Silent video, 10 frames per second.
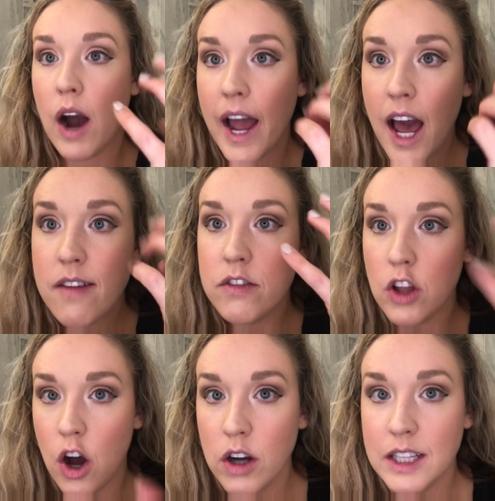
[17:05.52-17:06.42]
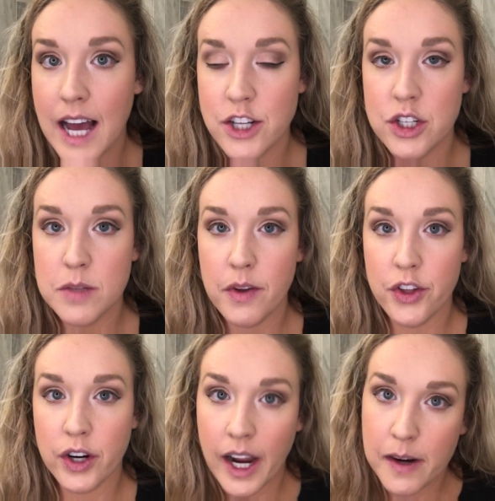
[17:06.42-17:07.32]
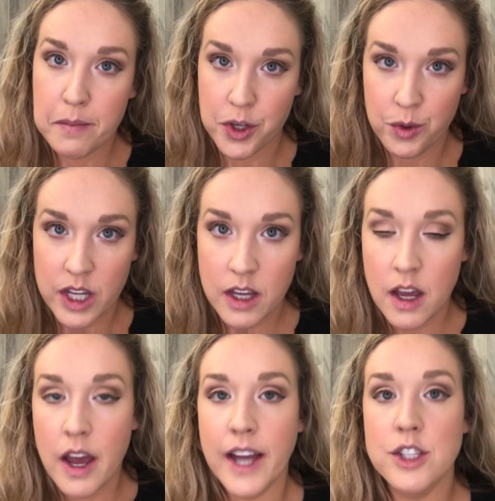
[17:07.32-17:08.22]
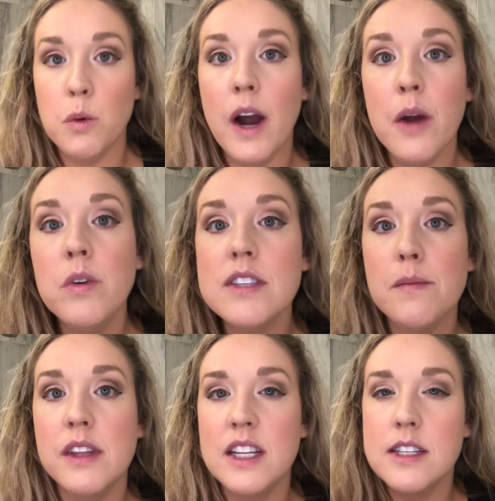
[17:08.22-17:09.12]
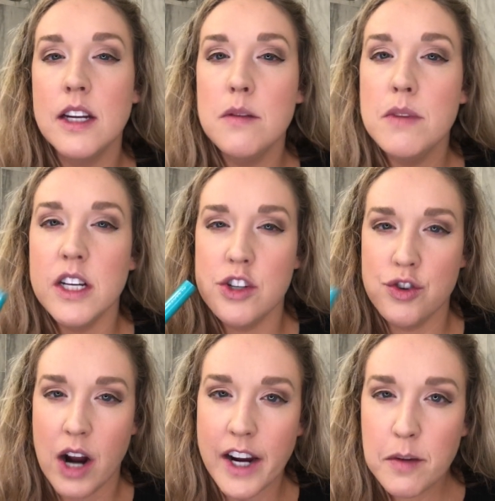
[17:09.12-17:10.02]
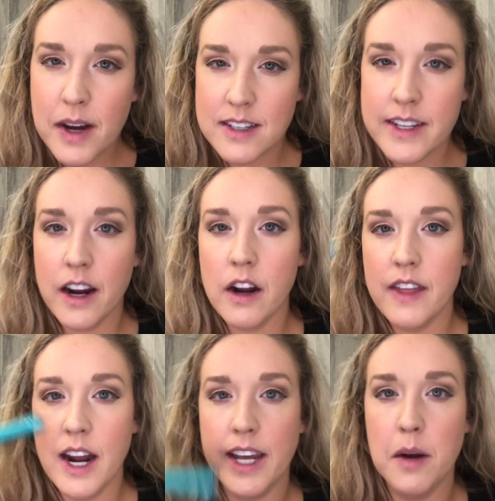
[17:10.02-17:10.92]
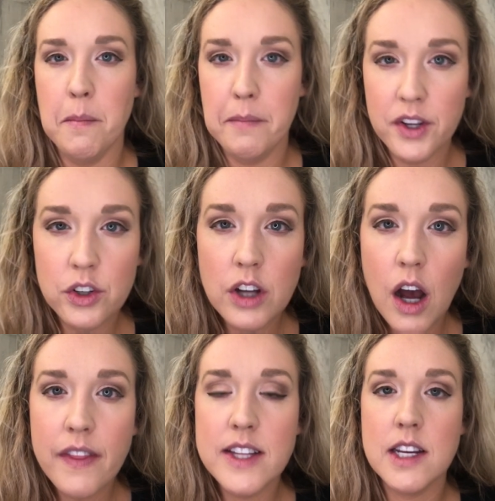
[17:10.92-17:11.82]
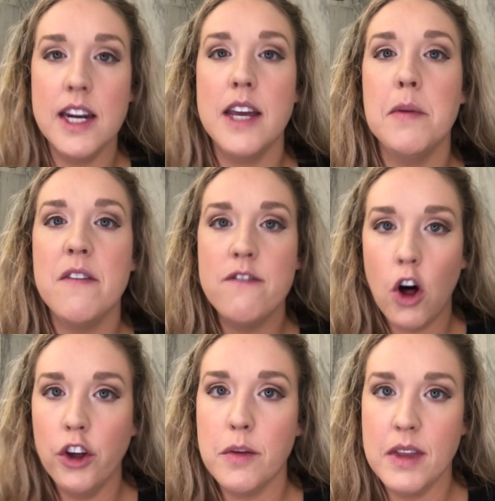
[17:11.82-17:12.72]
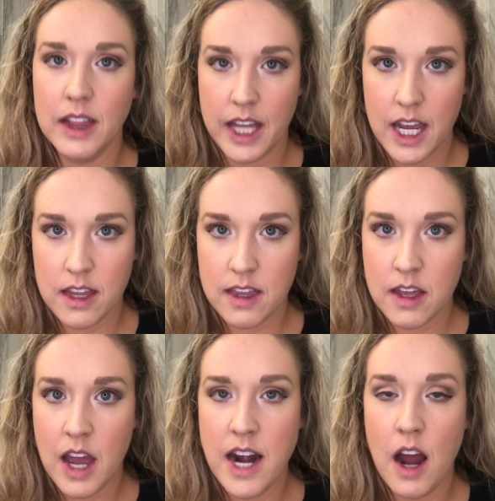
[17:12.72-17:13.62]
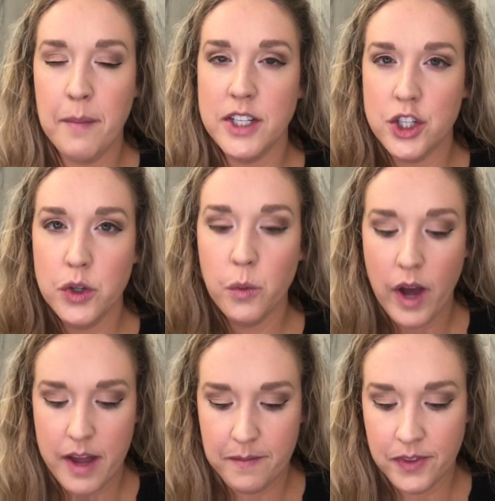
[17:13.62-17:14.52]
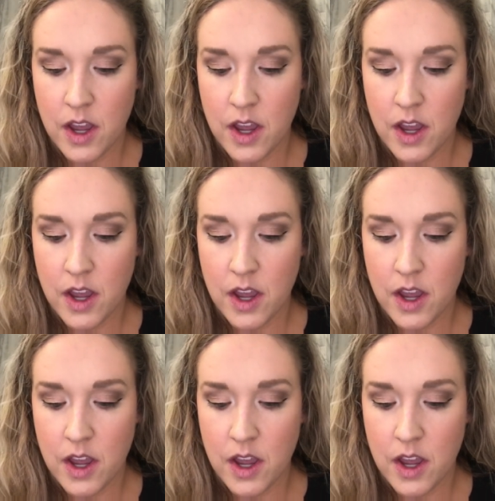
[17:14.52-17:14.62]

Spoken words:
Now, I have long lashes, but they're kind of puny. And so I want something that's gonna be a drier mascara that I can build on, that's gonna give me volume and length and not be too wet.